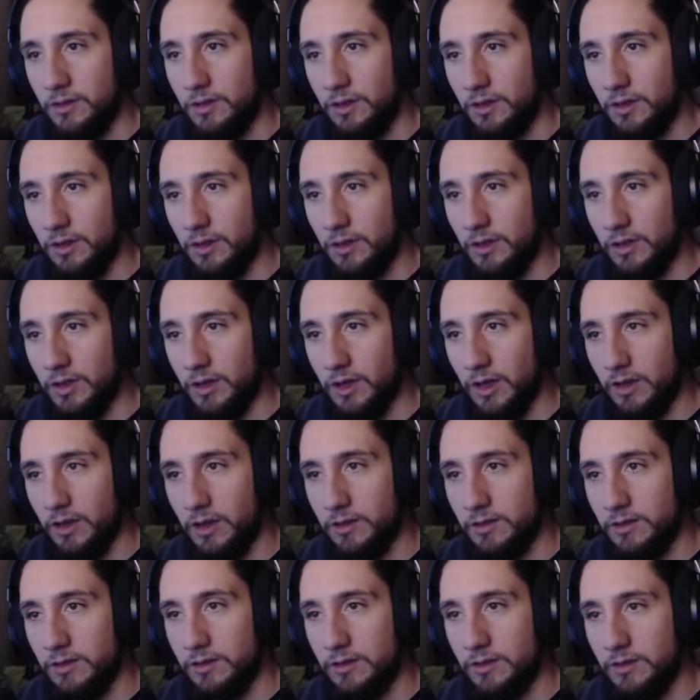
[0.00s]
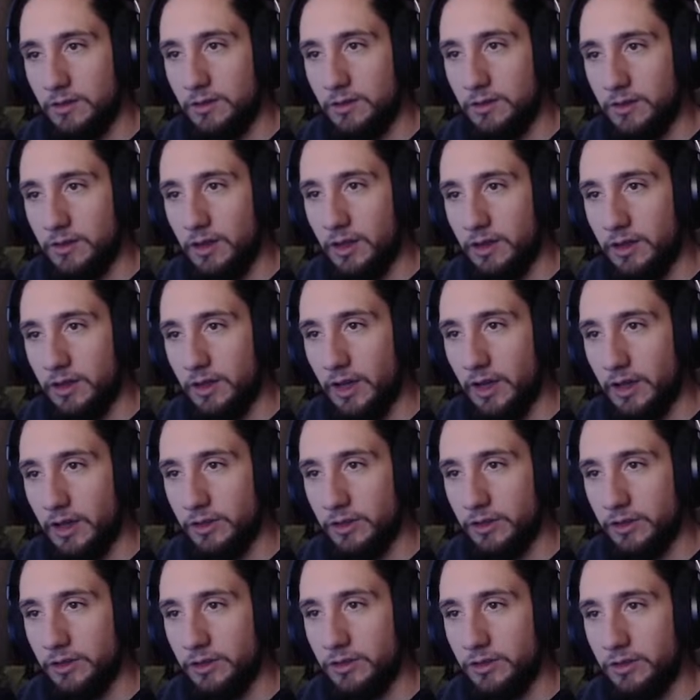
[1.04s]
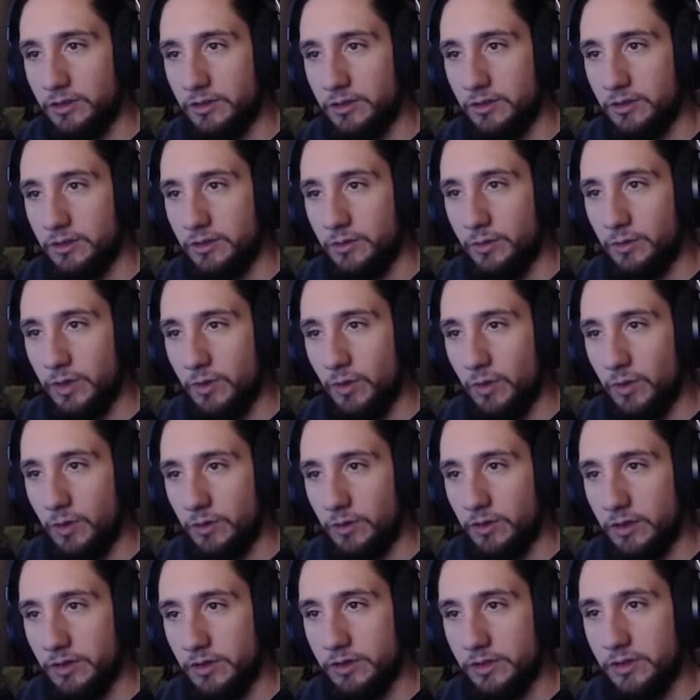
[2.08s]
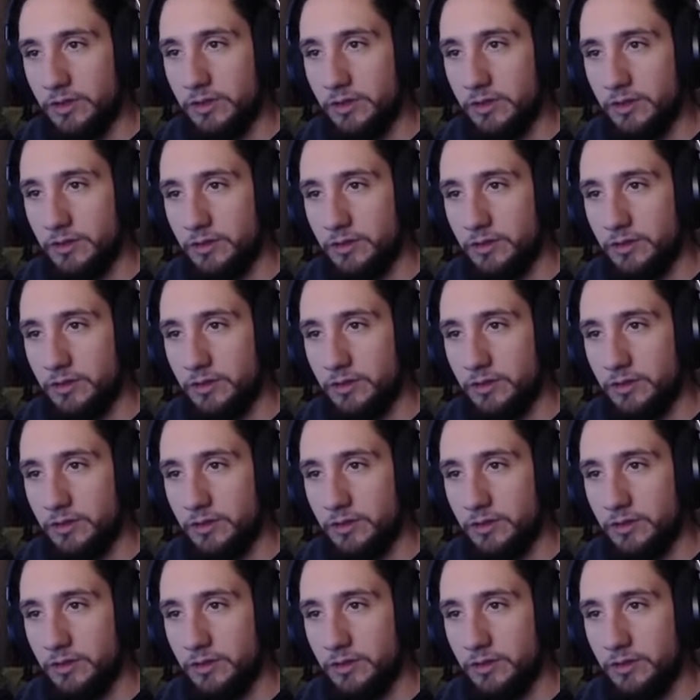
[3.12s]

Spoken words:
Yeah, I think I just rewrote this.